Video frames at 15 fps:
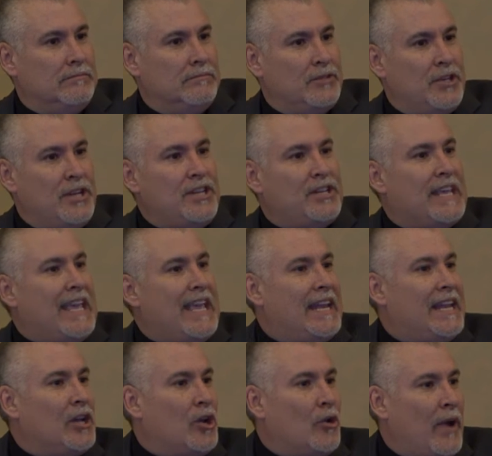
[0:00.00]
You need to key it
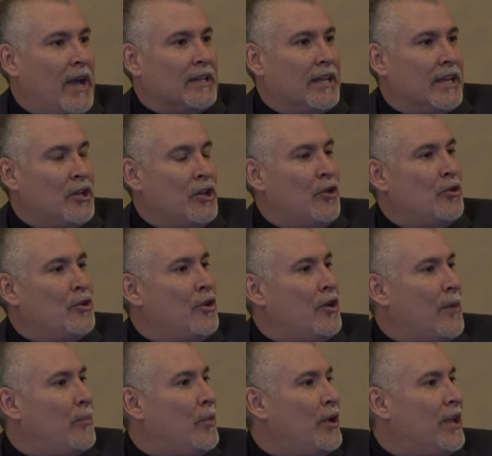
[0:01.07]
in correctly. You know, you're
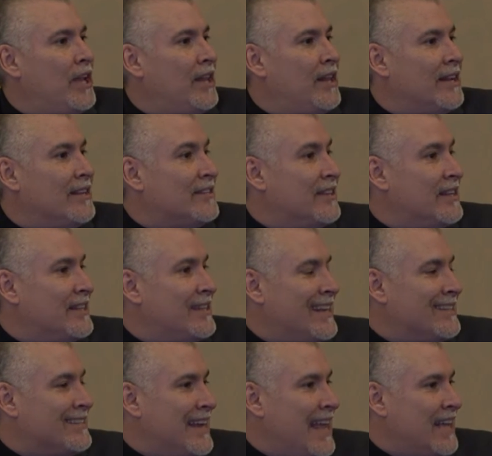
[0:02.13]
not putting in that
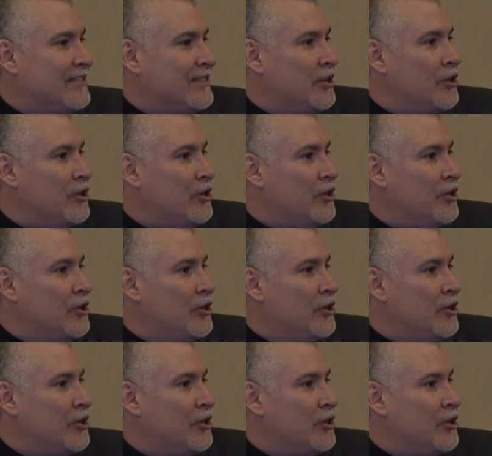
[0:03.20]
it's an asset.